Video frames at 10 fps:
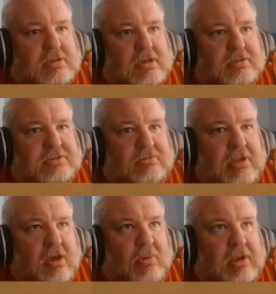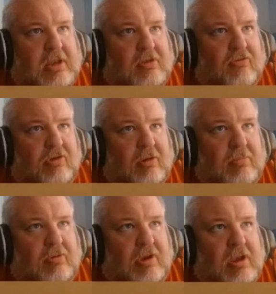And so now we need to try to
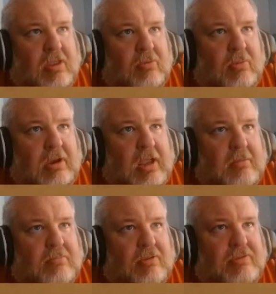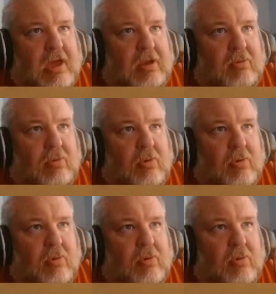build another one and put that